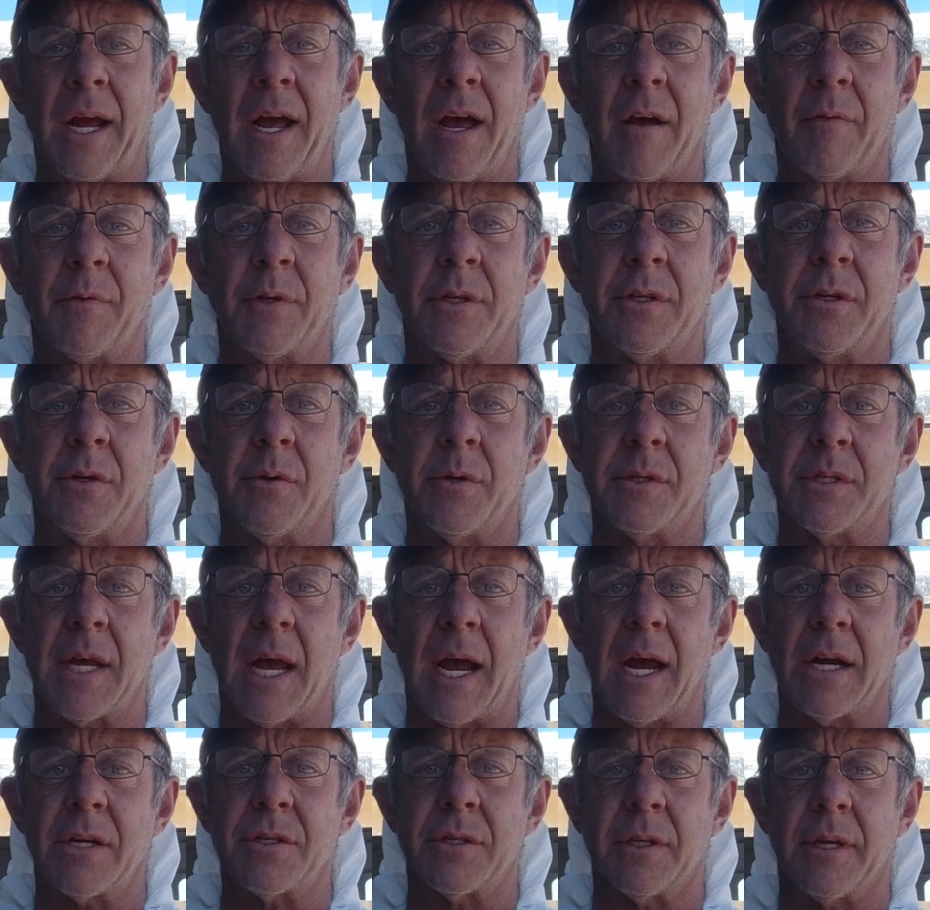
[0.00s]
to have to do is
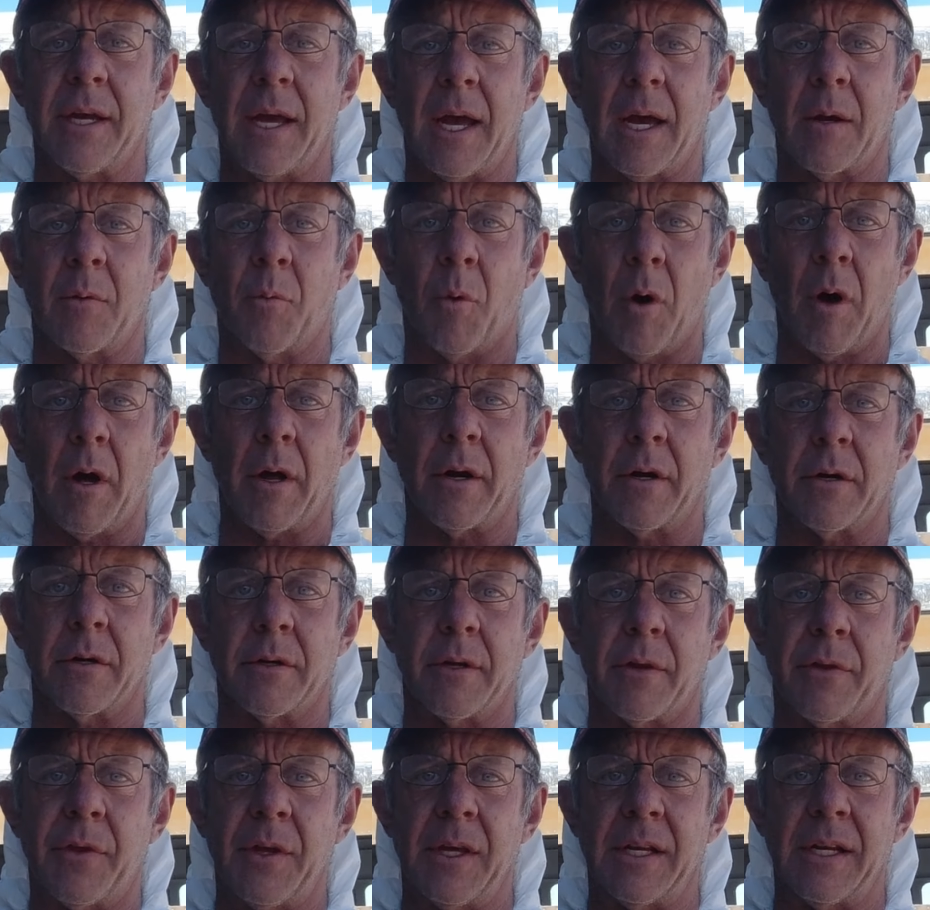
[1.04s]
actually add water
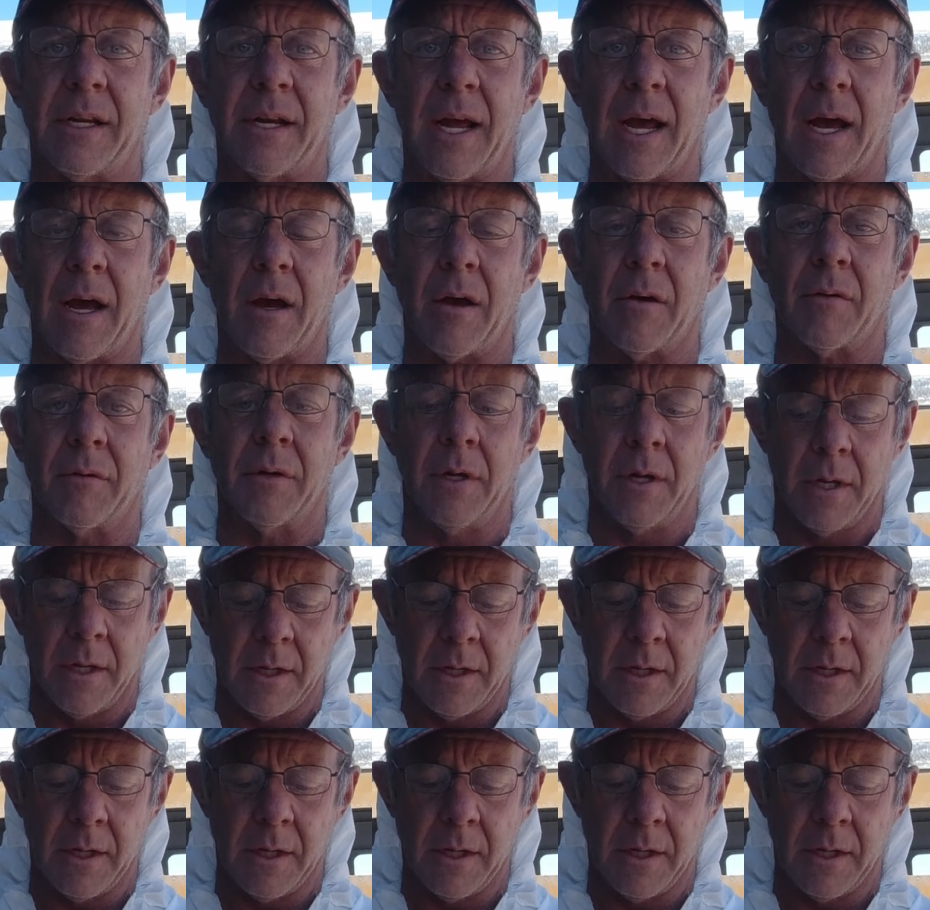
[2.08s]
to thin it out